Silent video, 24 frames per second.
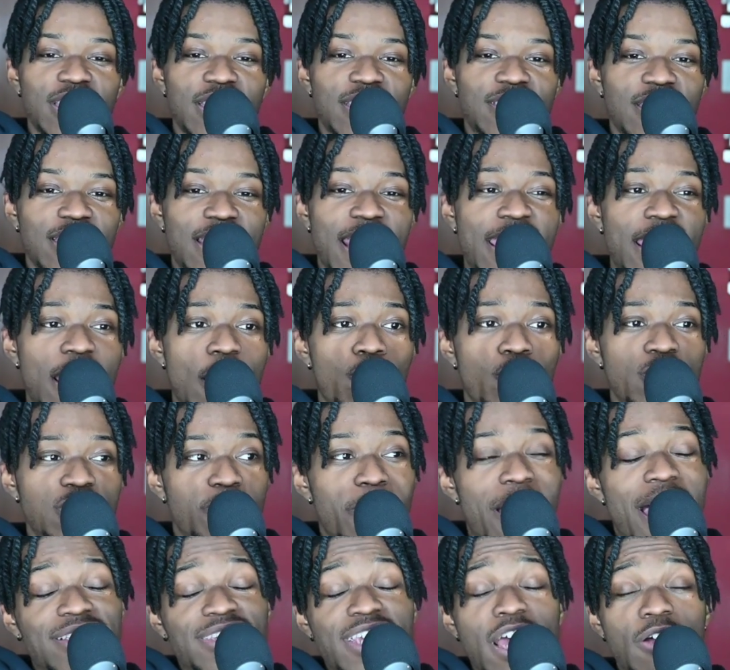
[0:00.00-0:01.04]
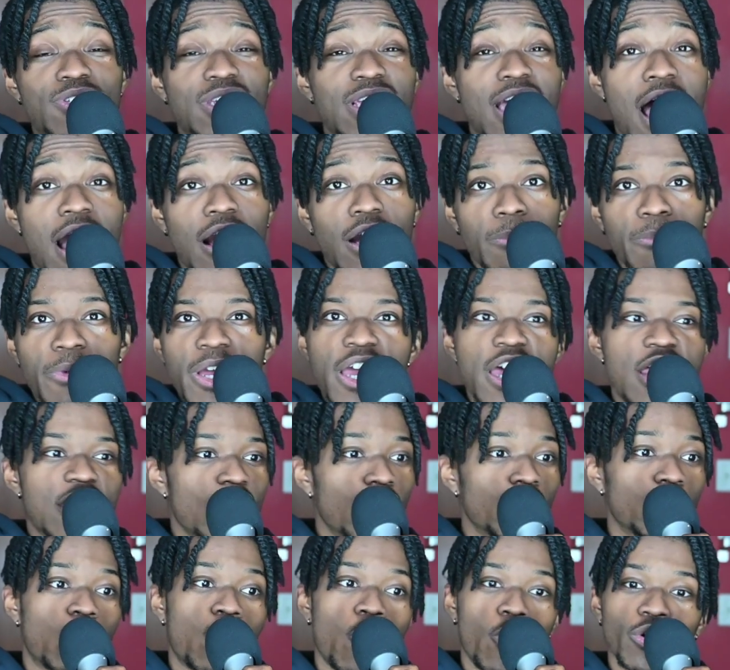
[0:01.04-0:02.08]
today it was Pascal Siakam
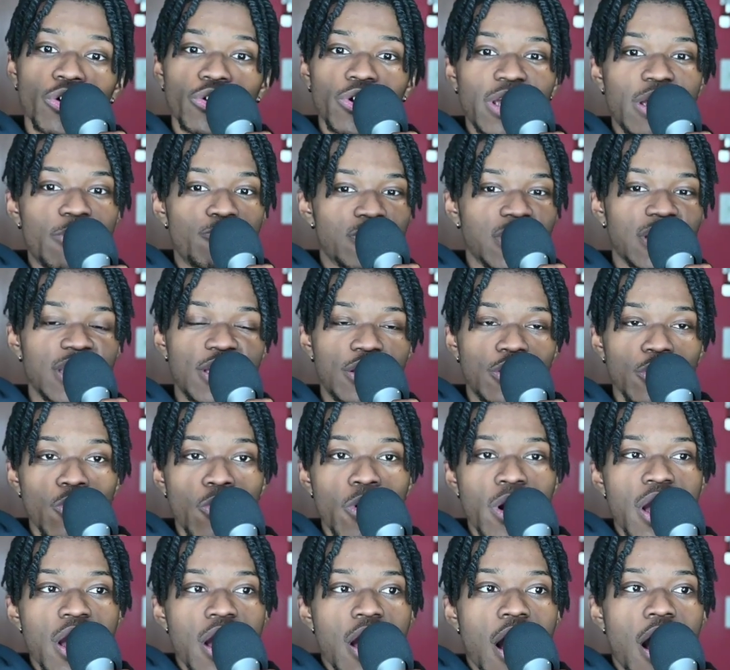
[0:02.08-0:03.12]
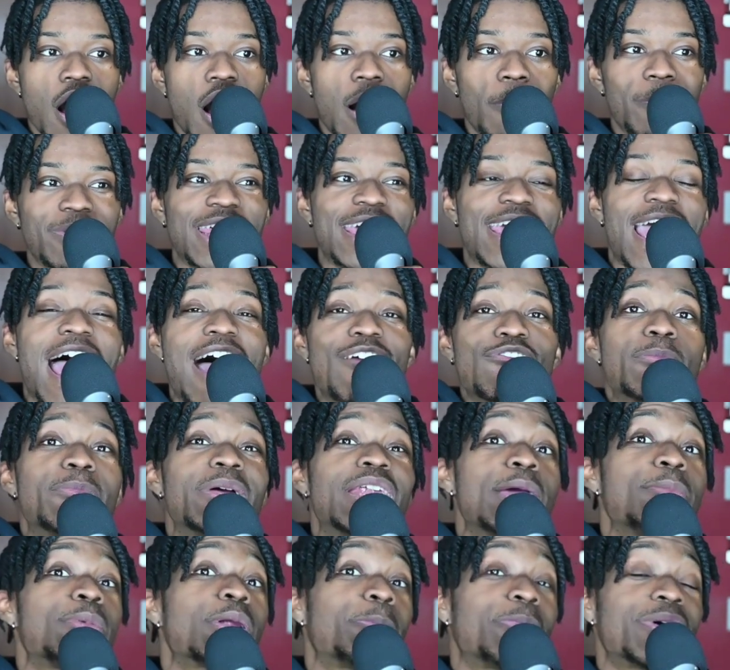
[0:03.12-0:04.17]
third quarter he was lethal, um, but they haven't been
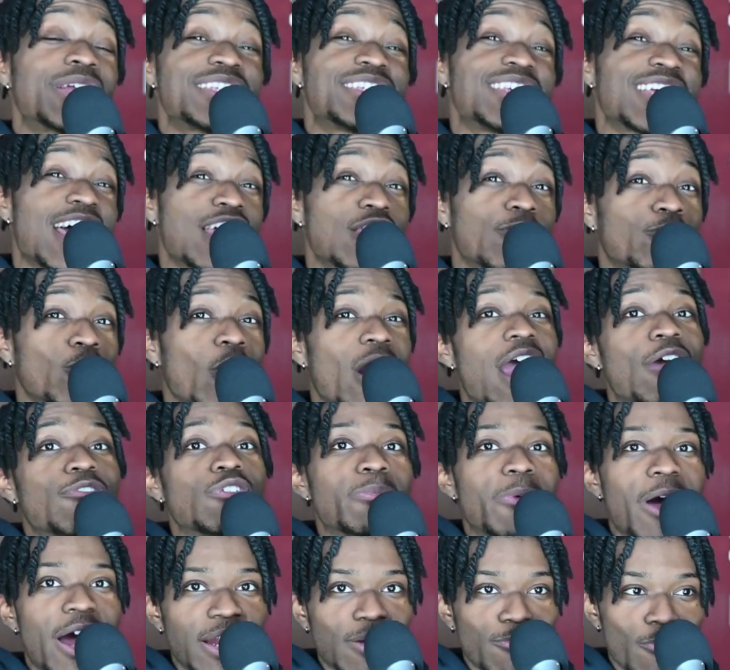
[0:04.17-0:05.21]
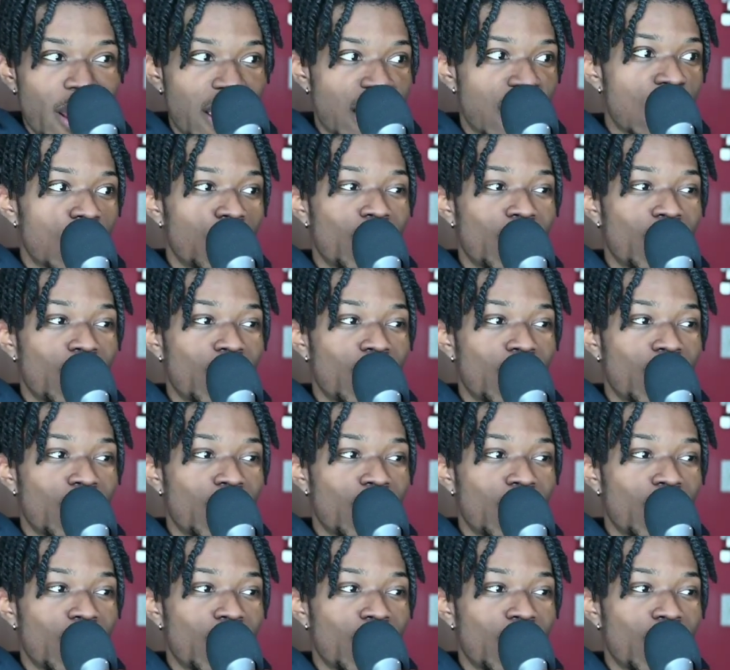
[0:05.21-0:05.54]
able to put it together for everybody, right?